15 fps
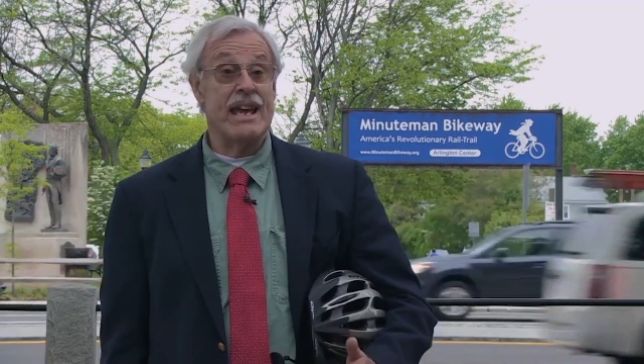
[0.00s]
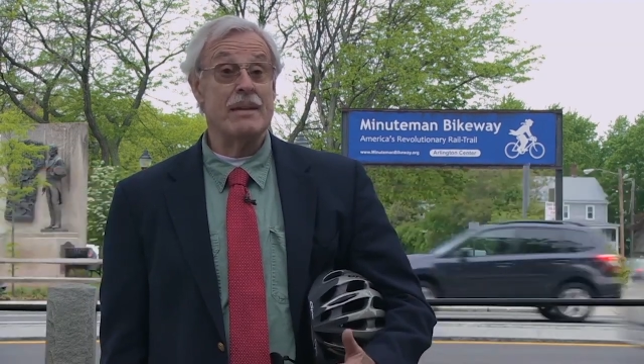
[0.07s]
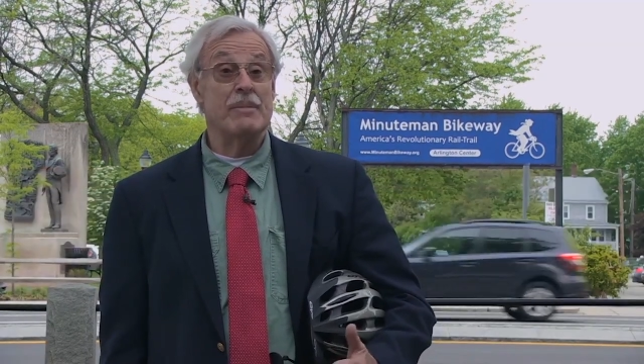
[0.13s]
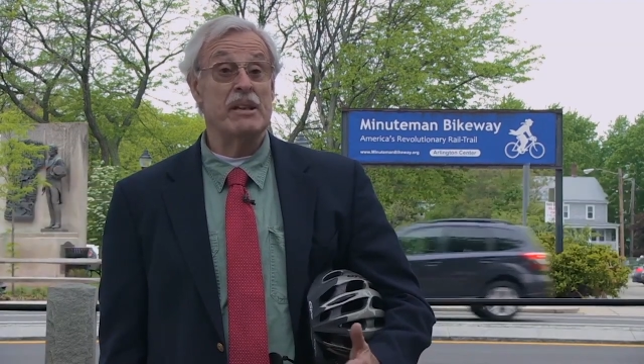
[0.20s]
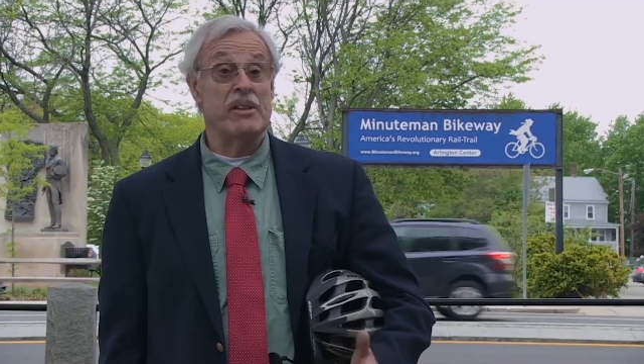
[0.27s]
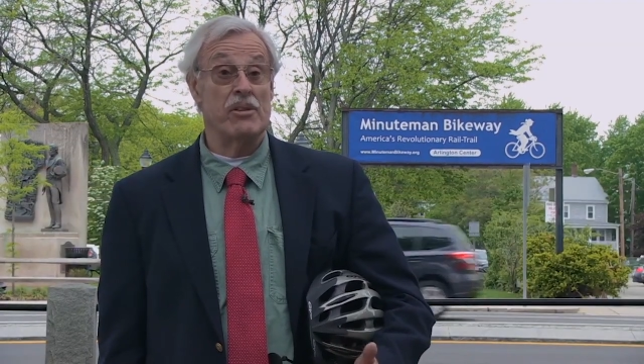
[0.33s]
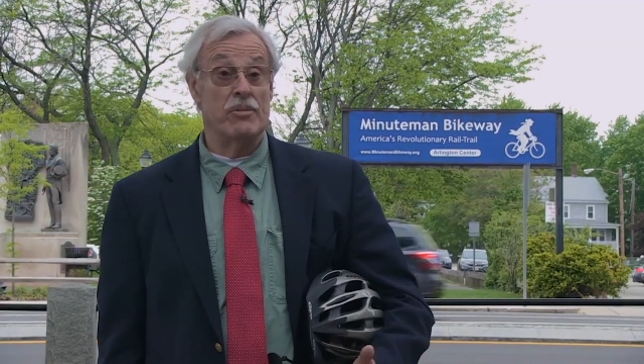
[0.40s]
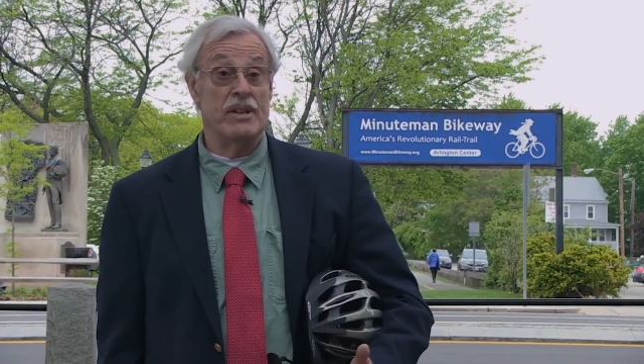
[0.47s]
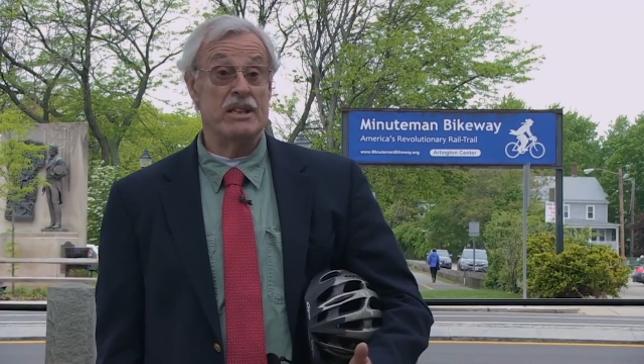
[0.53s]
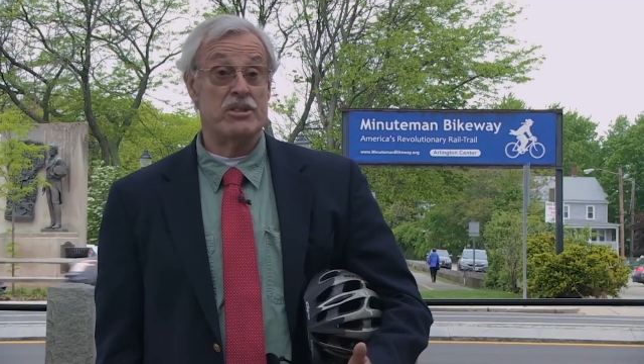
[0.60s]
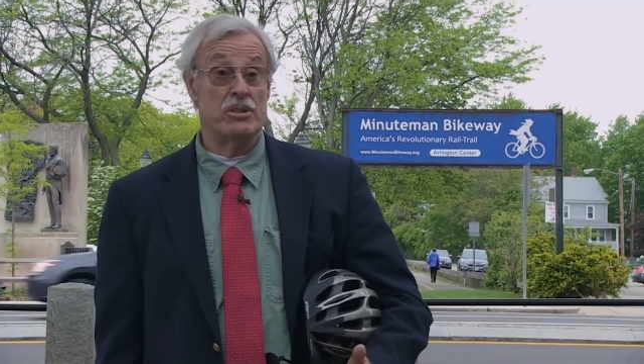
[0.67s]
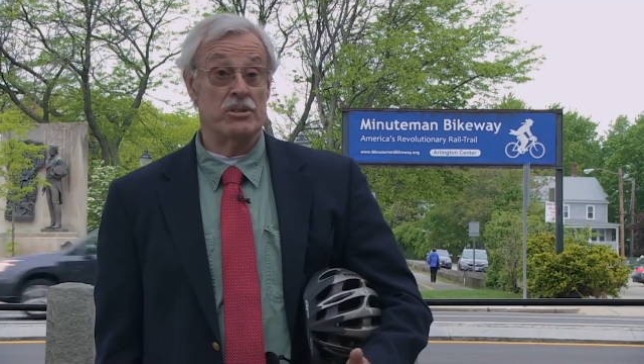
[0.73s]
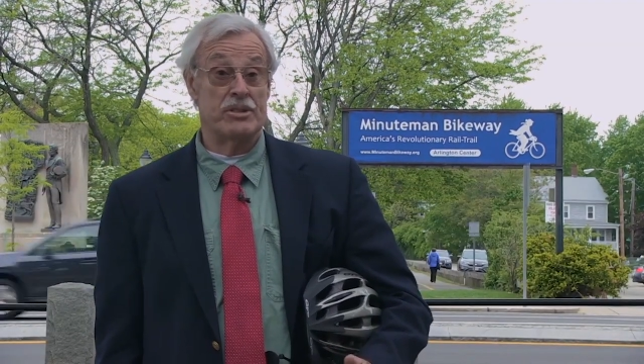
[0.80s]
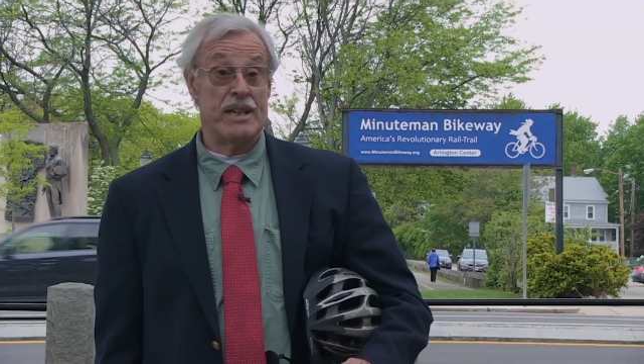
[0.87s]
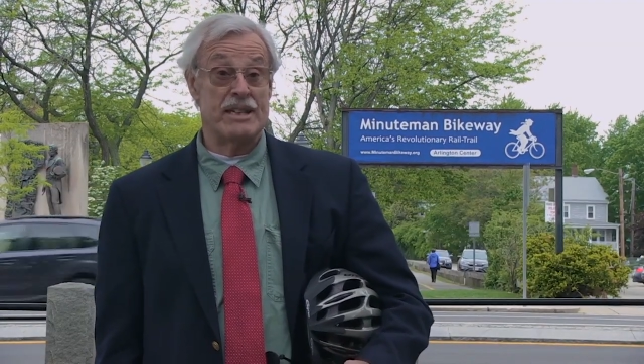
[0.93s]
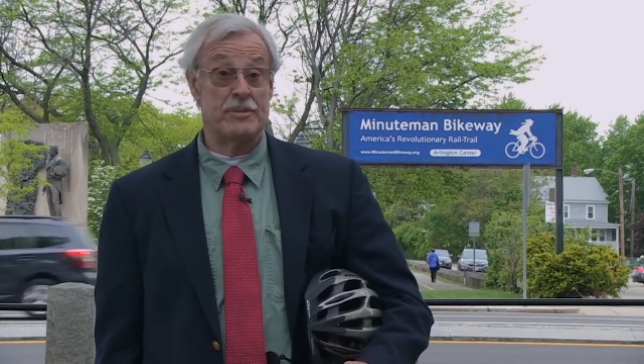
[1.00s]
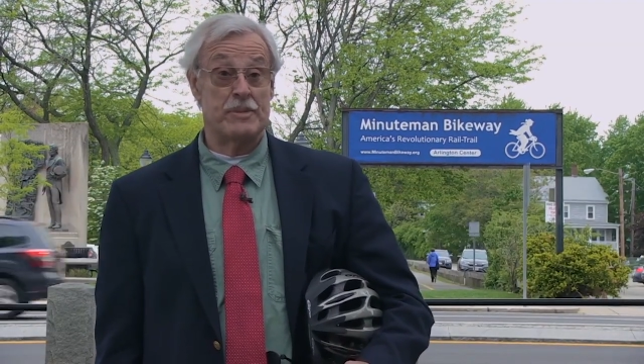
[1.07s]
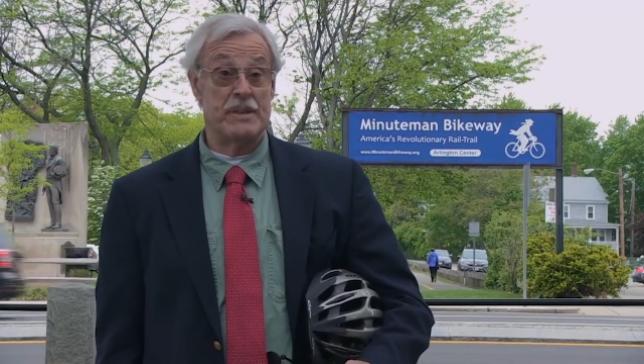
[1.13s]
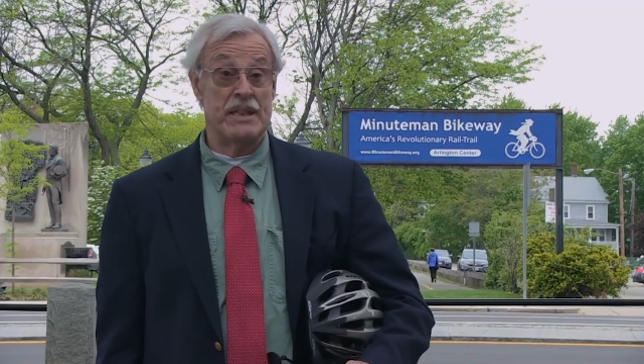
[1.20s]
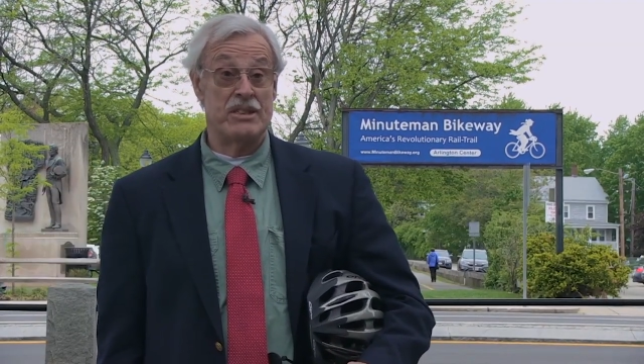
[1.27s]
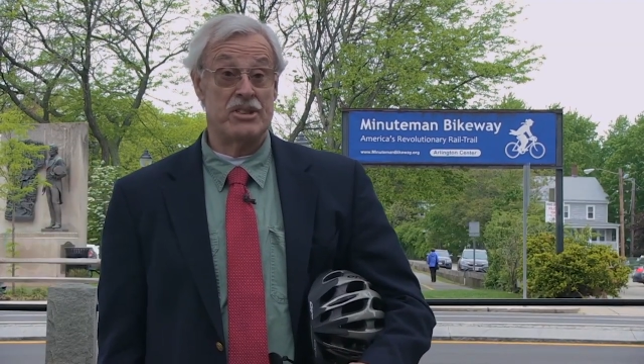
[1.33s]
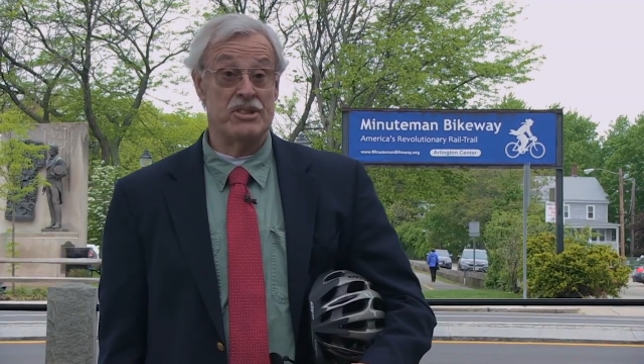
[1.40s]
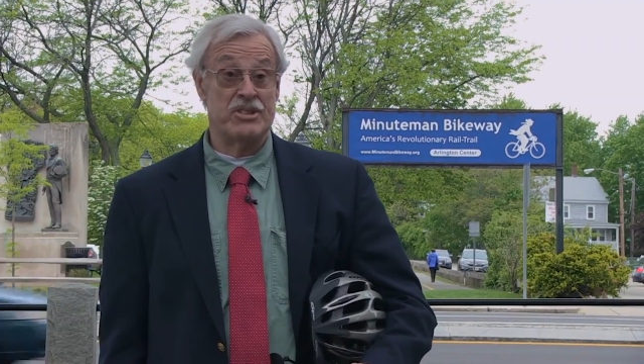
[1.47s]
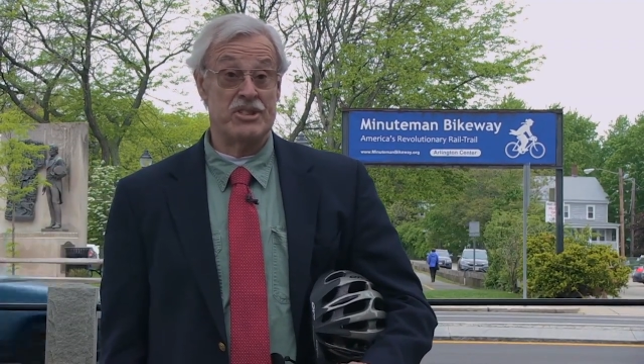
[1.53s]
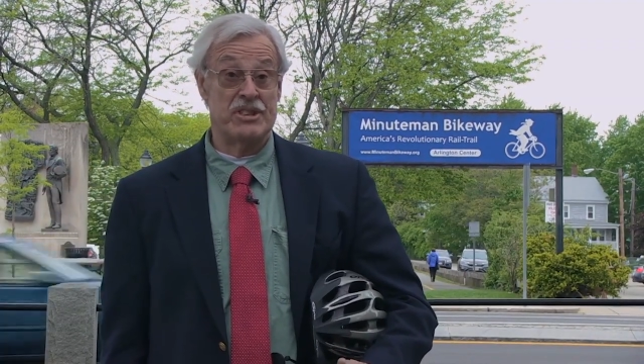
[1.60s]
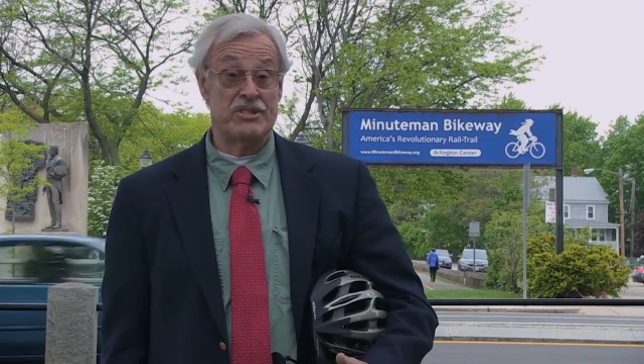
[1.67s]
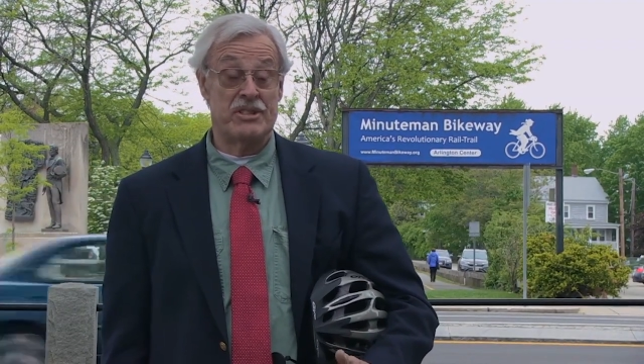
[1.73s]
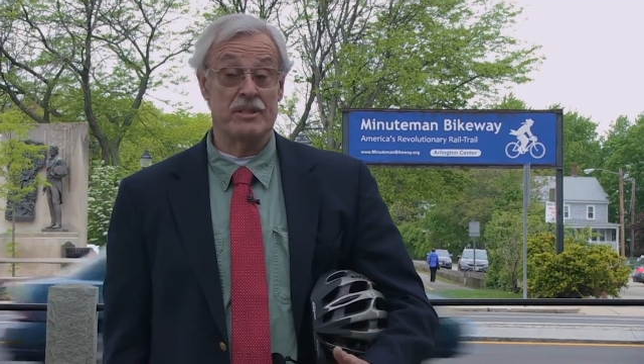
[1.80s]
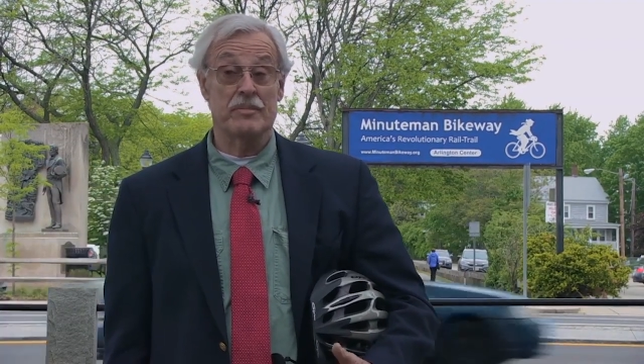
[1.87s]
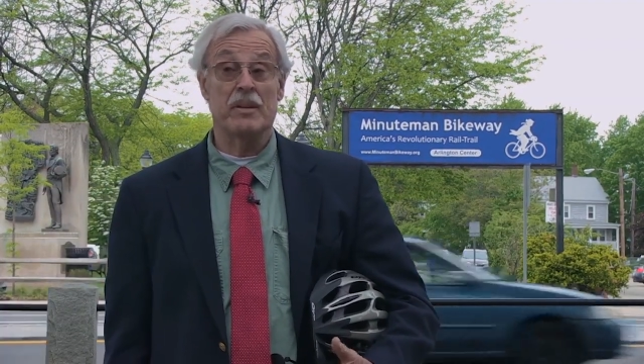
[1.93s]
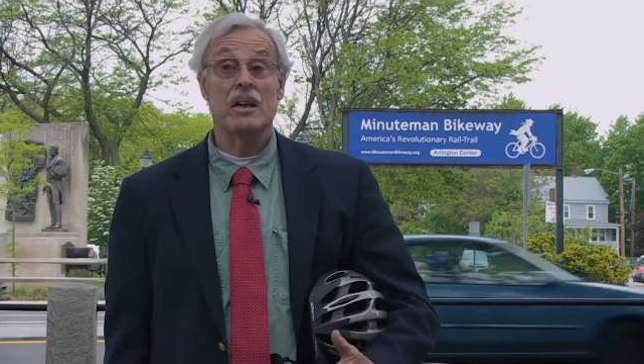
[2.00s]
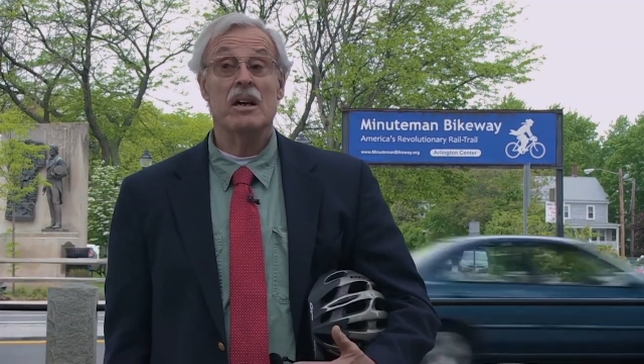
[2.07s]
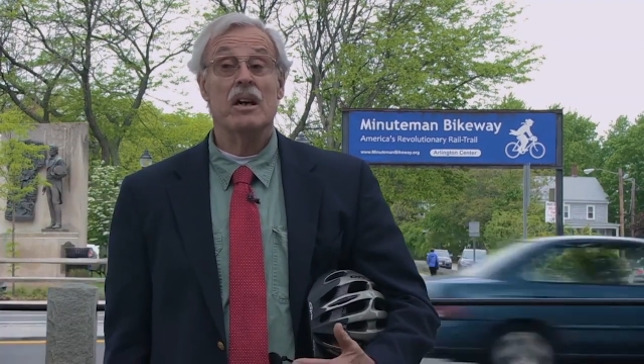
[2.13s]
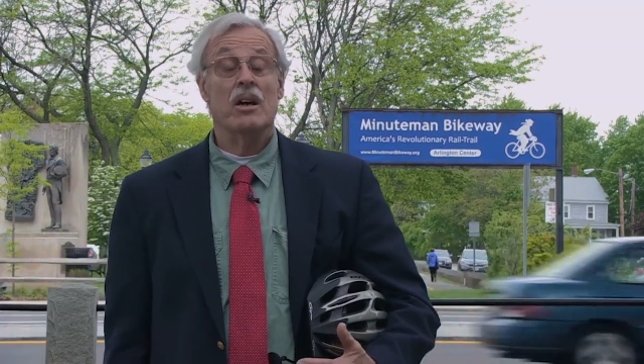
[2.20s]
came into the regional transportation system,